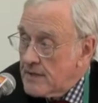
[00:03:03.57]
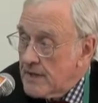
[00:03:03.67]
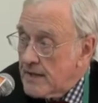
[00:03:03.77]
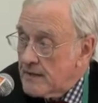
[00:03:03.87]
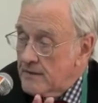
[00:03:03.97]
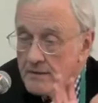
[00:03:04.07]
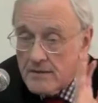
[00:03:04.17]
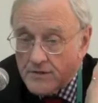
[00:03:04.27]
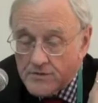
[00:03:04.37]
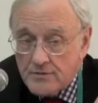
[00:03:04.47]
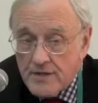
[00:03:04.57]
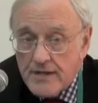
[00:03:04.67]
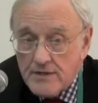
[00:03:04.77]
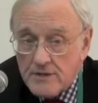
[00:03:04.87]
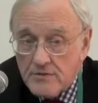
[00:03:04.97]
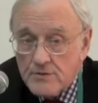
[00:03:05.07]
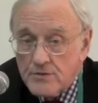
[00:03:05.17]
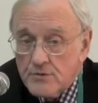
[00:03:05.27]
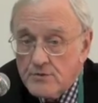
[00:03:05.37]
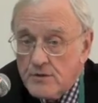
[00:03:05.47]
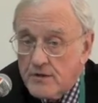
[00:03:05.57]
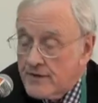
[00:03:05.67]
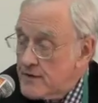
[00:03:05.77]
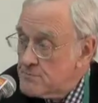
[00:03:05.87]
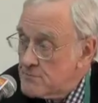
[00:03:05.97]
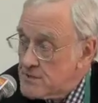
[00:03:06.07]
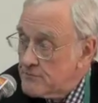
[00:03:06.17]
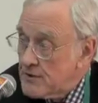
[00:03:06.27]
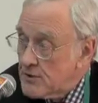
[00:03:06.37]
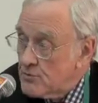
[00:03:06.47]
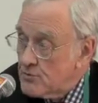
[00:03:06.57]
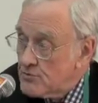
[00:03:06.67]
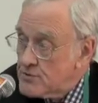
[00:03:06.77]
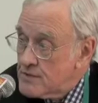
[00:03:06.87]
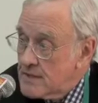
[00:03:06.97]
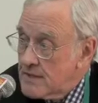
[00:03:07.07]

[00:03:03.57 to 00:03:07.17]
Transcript: and it's related to a very specific cause.